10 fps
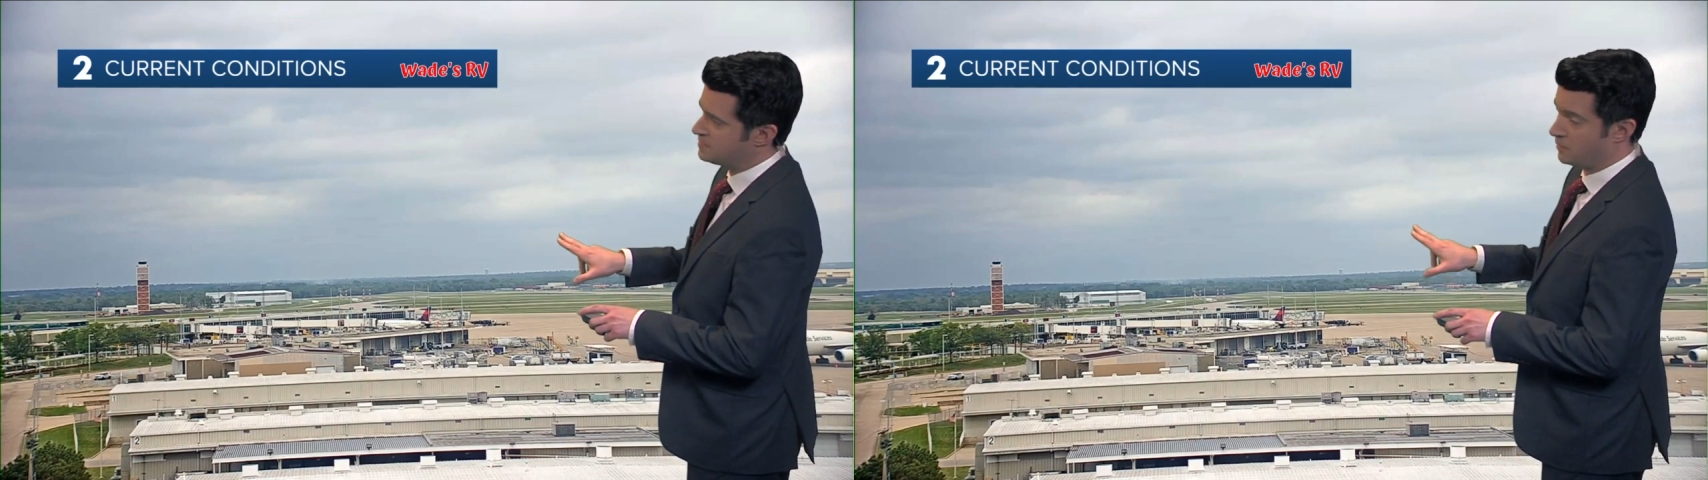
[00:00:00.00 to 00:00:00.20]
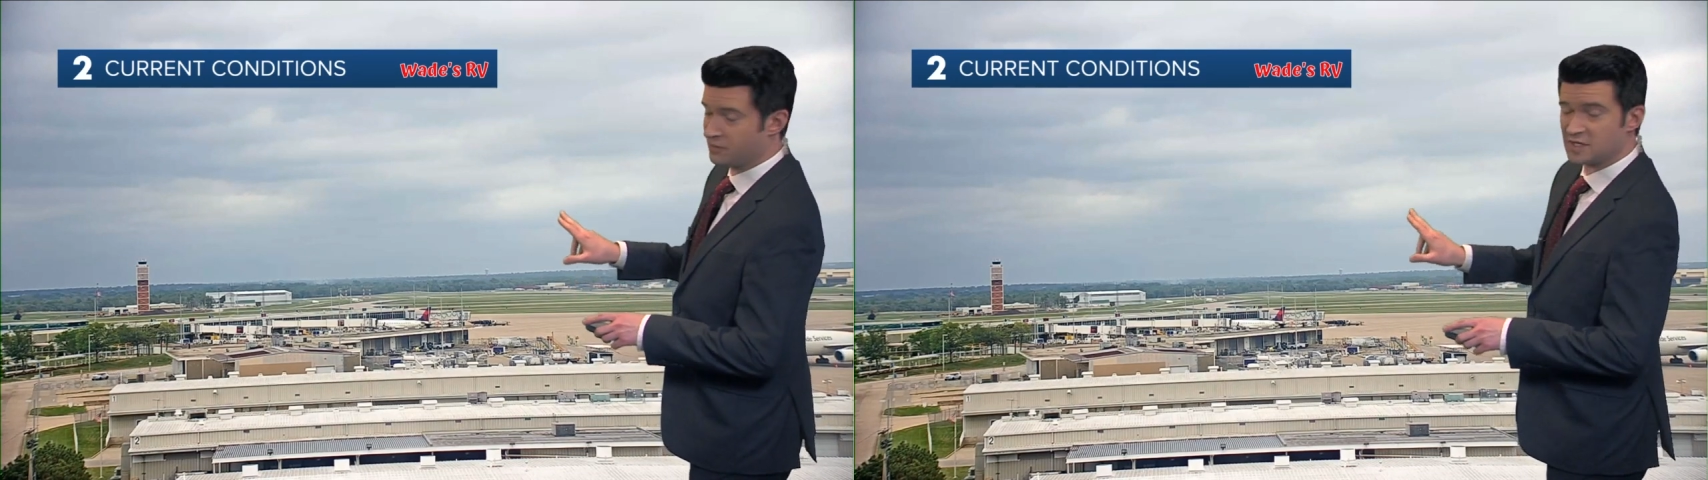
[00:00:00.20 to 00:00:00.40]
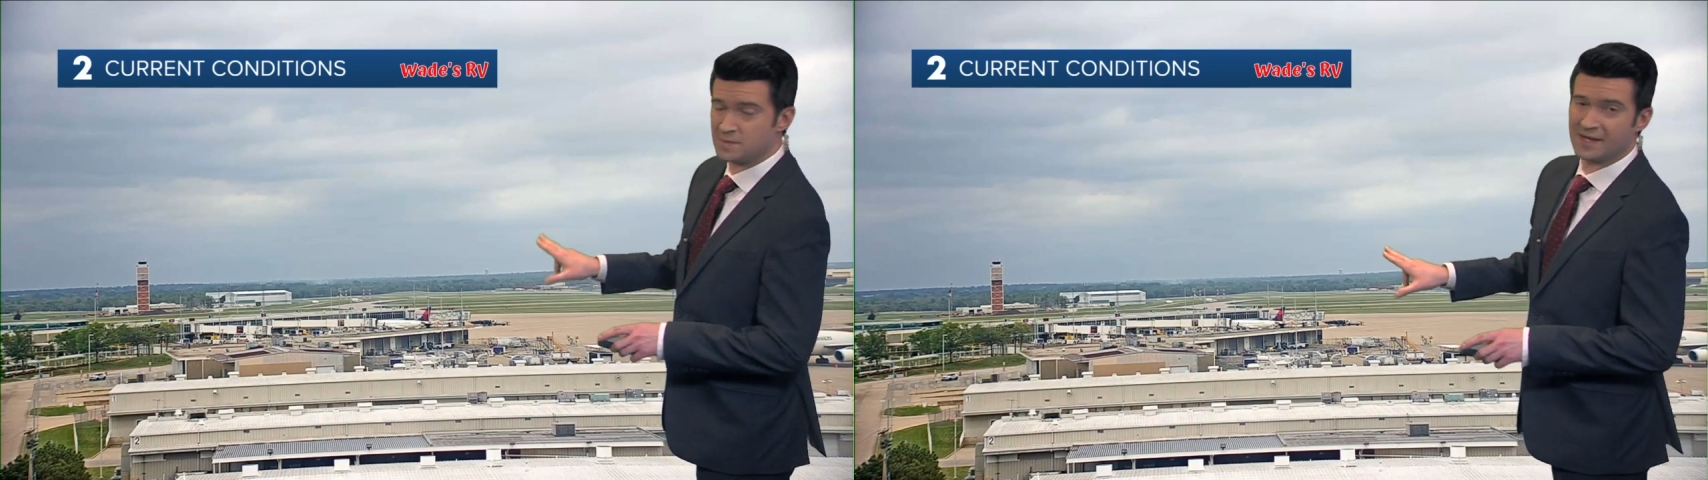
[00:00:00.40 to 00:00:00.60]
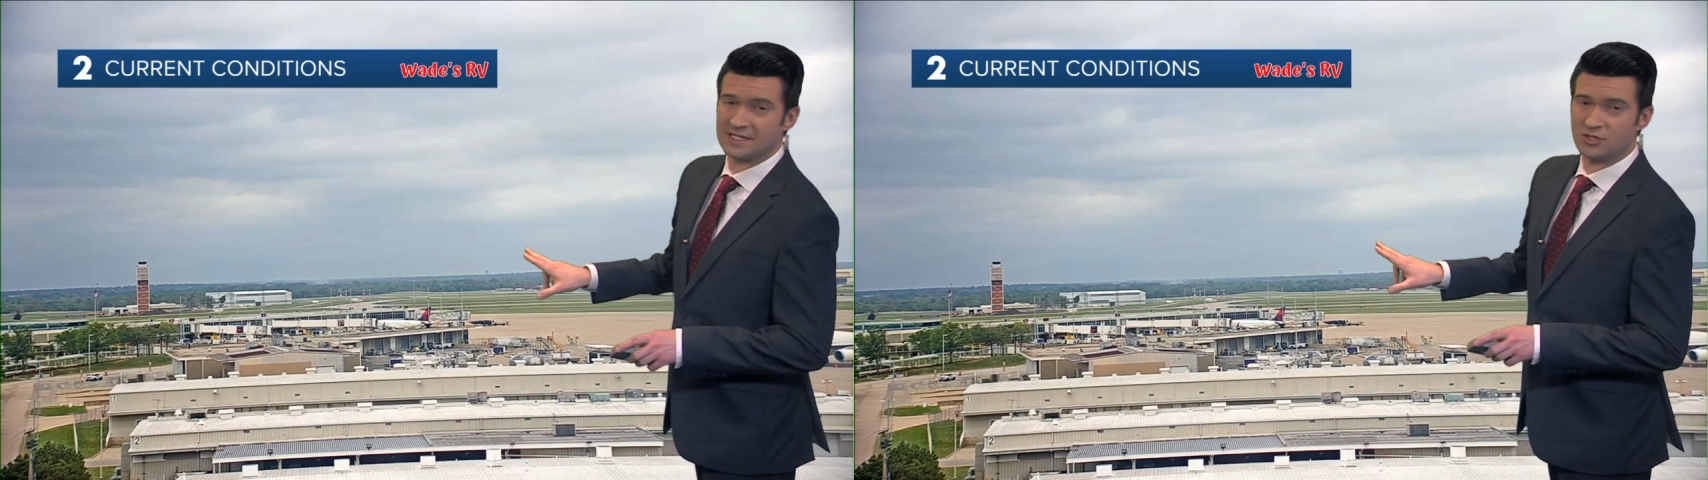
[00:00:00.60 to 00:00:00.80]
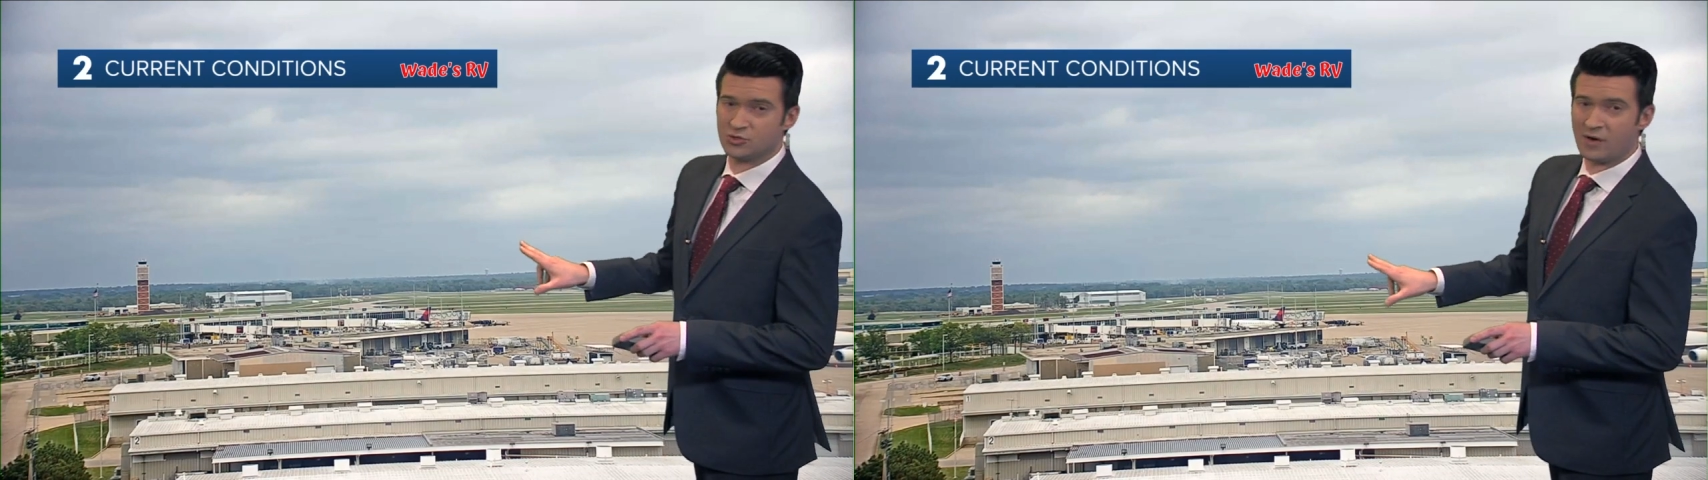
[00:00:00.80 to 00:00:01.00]
but we're
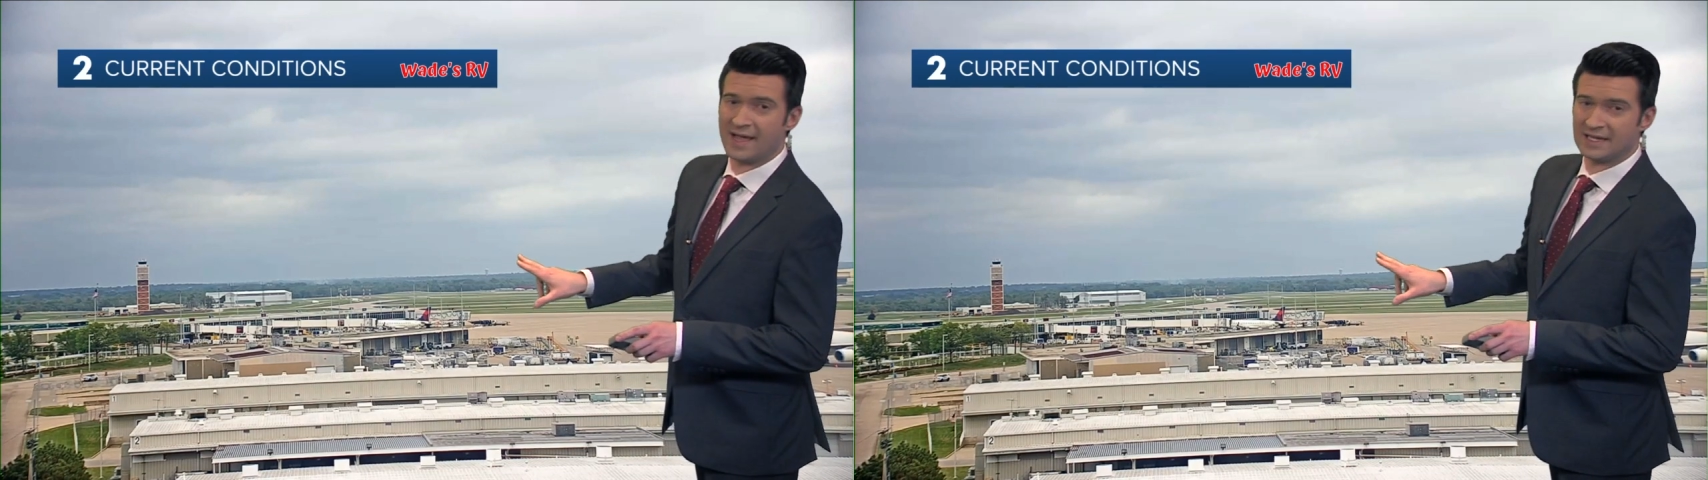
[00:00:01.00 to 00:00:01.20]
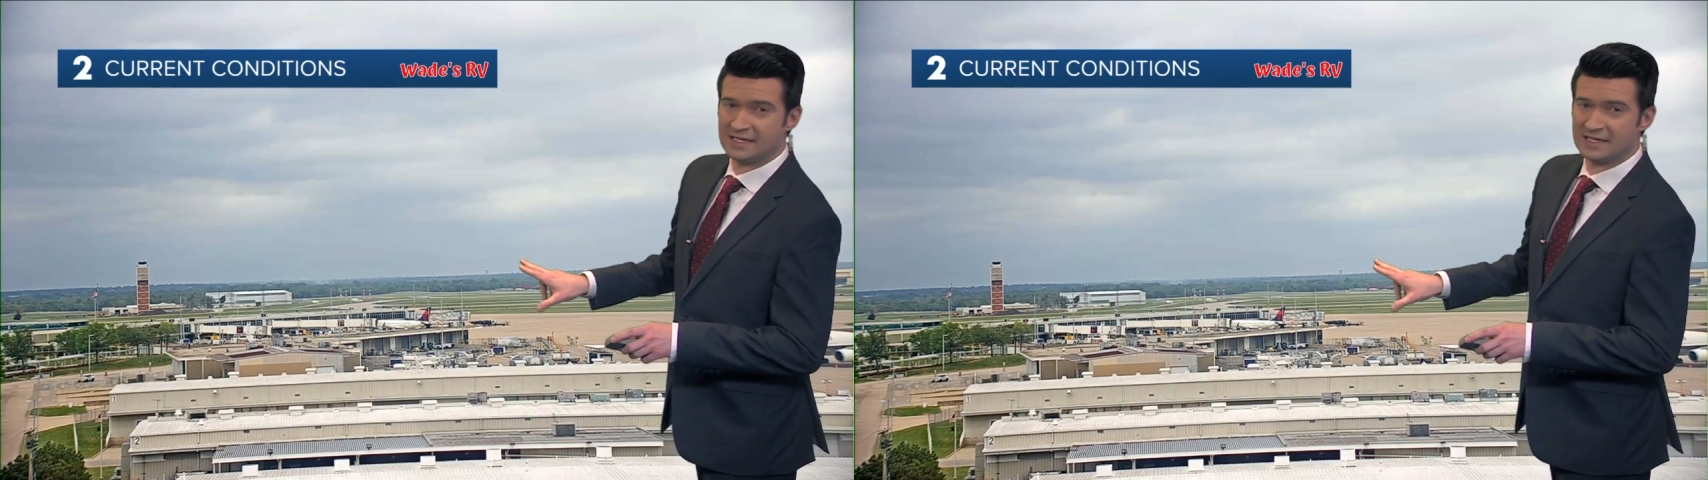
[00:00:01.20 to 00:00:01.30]
expecting dry